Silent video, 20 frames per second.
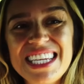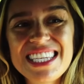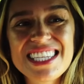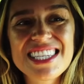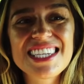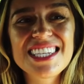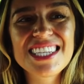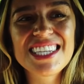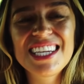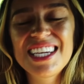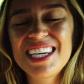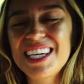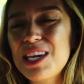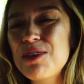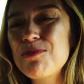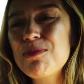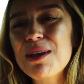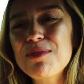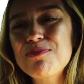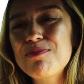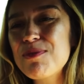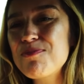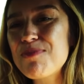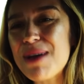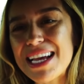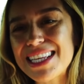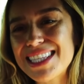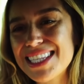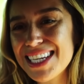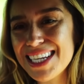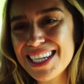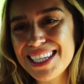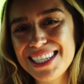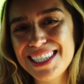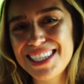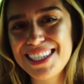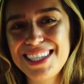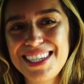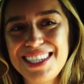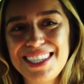Listen, he might be better.
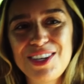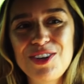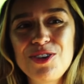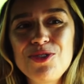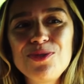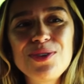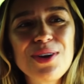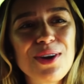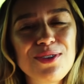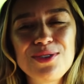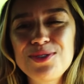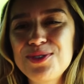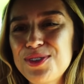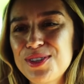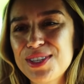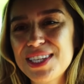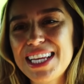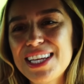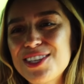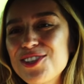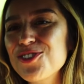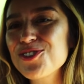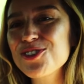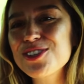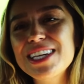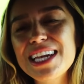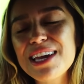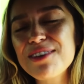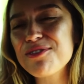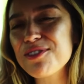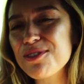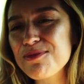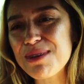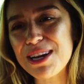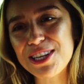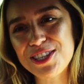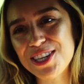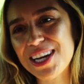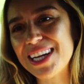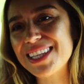Who knows? Let's just give him
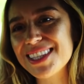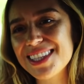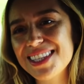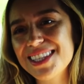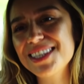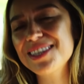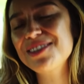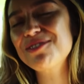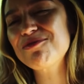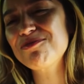a chance.